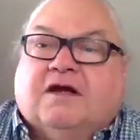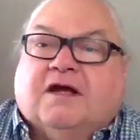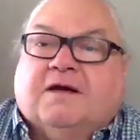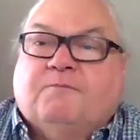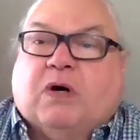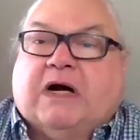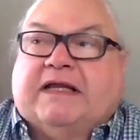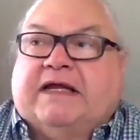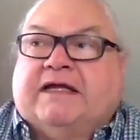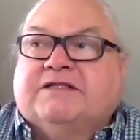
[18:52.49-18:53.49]
but
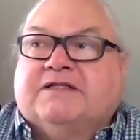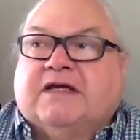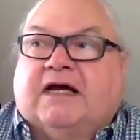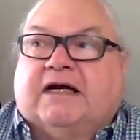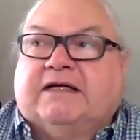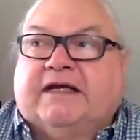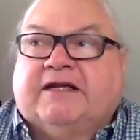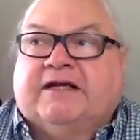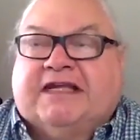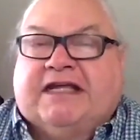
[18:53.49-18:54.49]
it
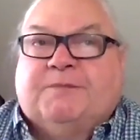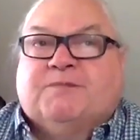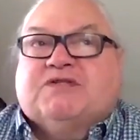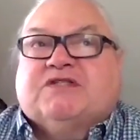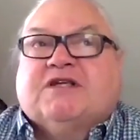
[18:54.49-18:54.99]
keeps